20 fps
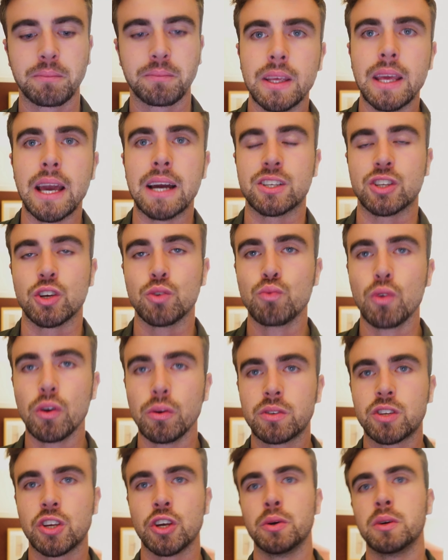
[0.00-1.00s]
Yeah, so
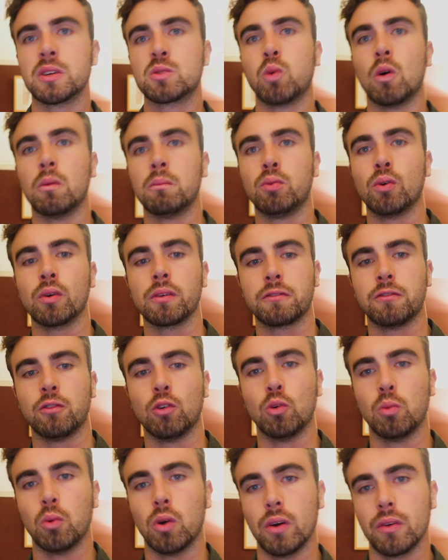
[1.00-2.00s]
root 2 is
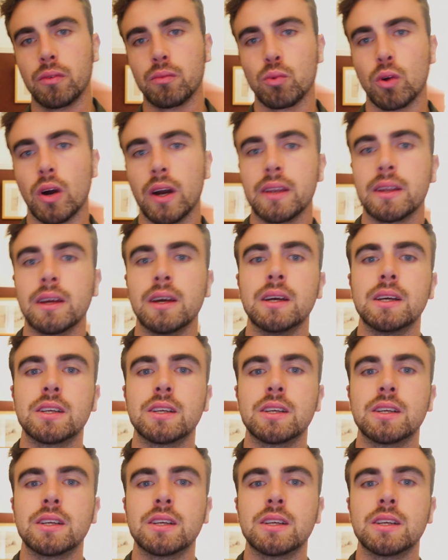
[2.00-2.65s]
1.41, right?